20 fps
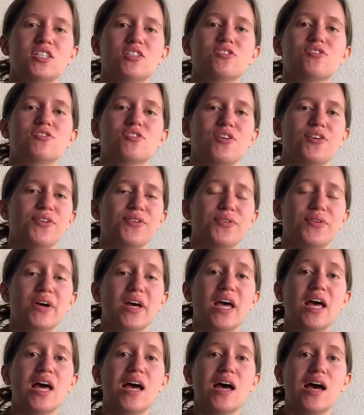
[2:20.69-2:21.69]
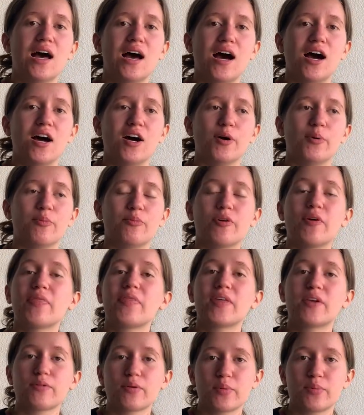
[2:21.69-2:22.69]
So when
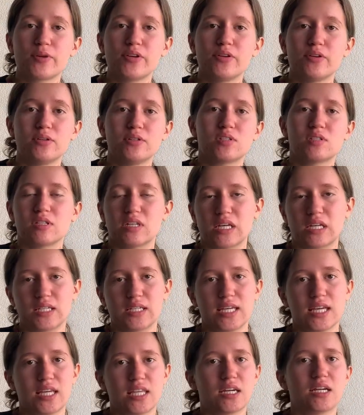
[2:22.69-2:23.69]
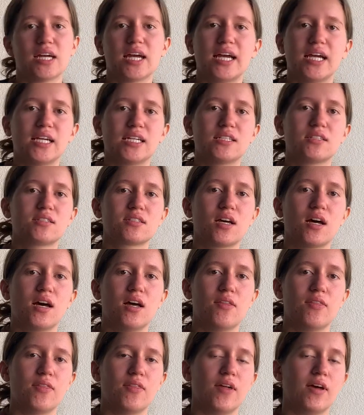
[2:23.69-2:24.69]
they reproduce, they lay their eggs
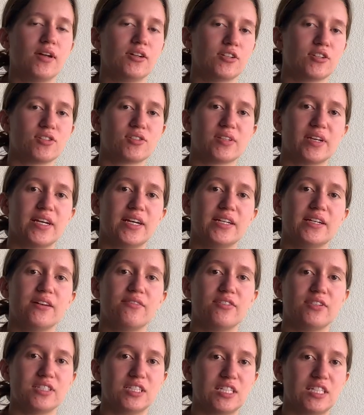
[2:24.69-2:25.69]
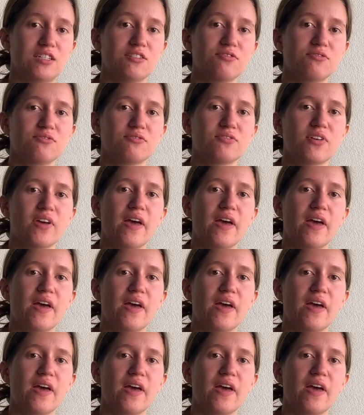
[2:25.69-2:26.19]
on the underside of a leaf.